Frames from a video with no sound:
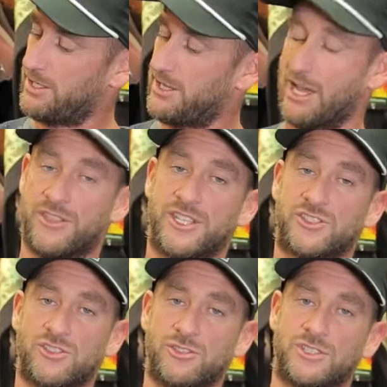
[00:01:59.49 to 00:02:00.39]
Now
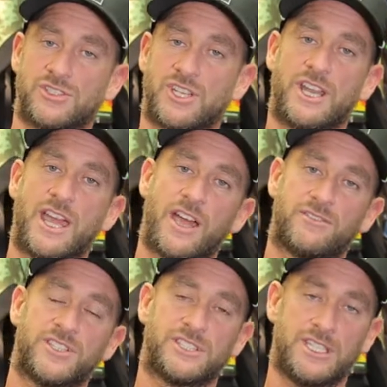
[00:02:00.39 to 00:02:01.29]
this suit is going to
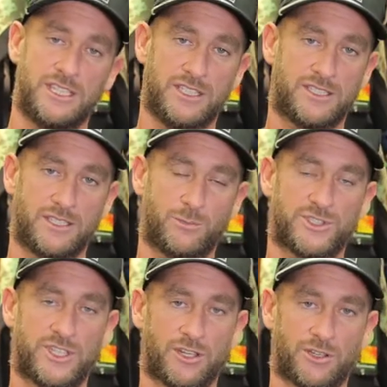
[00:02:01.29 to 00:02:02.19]
have the TDC
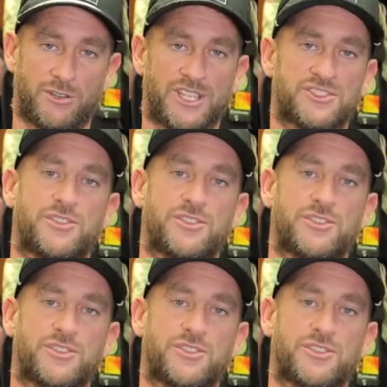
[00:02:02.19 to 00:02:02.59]
material, that's